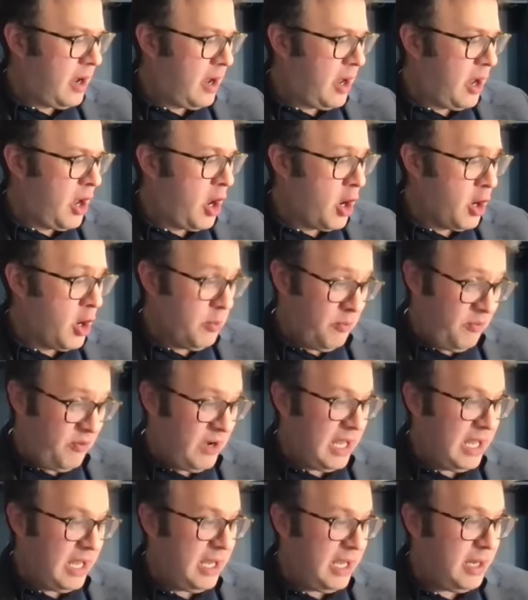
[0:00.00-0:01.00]

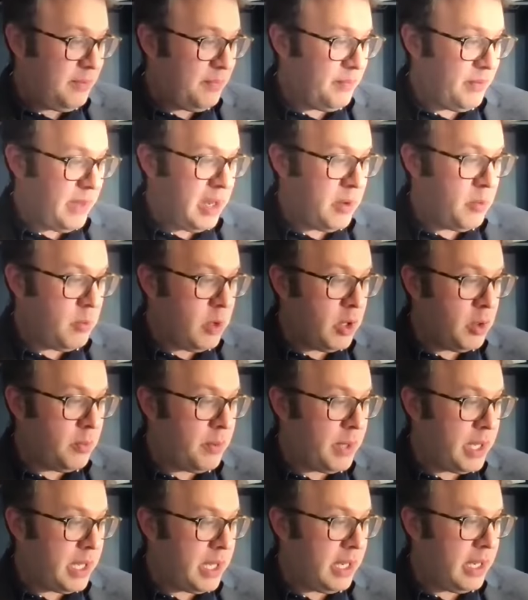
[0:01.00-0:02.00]
Hopefully, it will
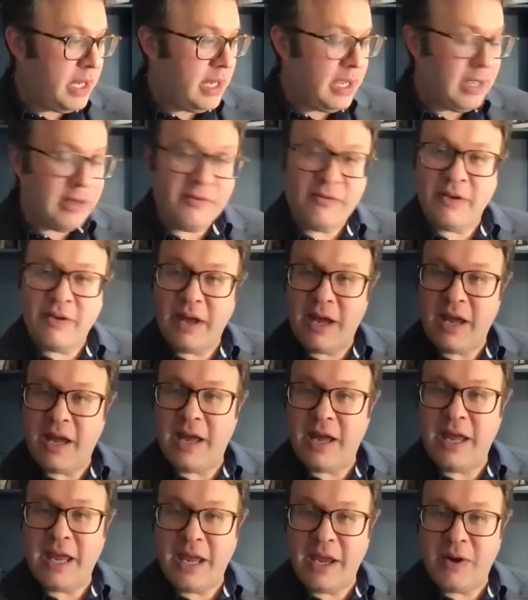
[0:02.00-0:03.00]
be a
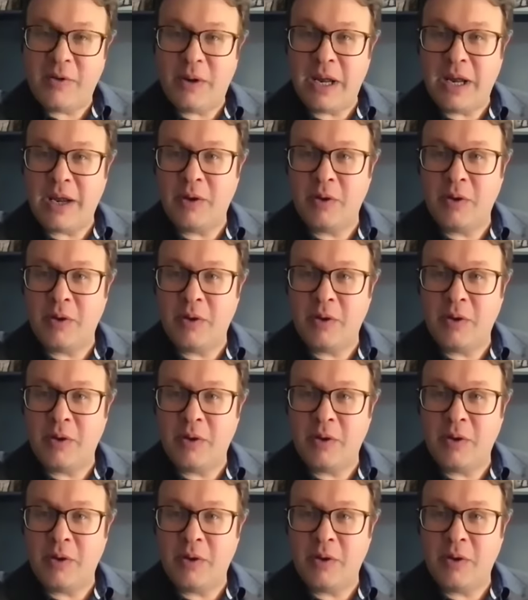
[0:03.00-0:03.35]
fair hearing.